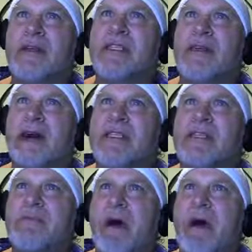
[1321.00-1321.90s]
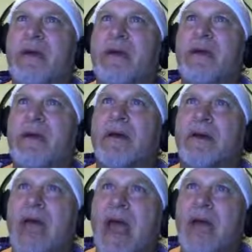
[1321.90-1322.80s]
this is all smoke.
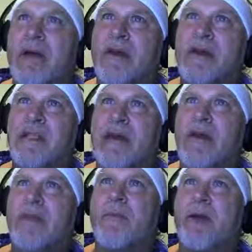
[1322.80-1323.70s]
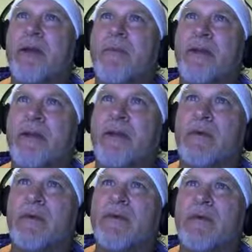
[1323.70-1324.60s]
And here's the other part of the building
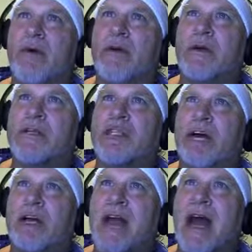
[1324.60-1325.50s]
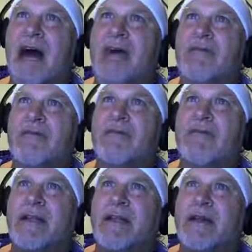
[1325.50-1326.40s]
with the floors jutting out
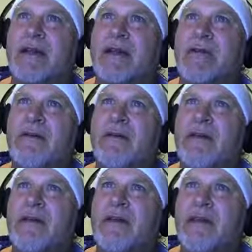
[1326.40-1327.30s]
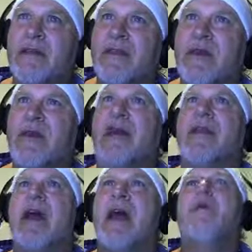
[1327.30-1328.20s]
right there and there.
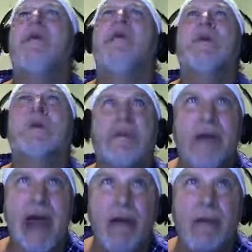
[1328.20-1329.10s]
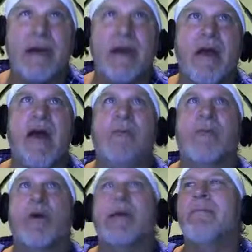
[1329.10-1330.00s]
And now we're going to go ahead
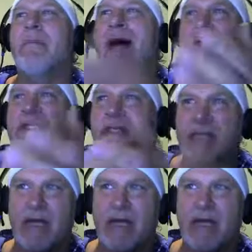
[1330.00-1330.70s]
and we're going to match this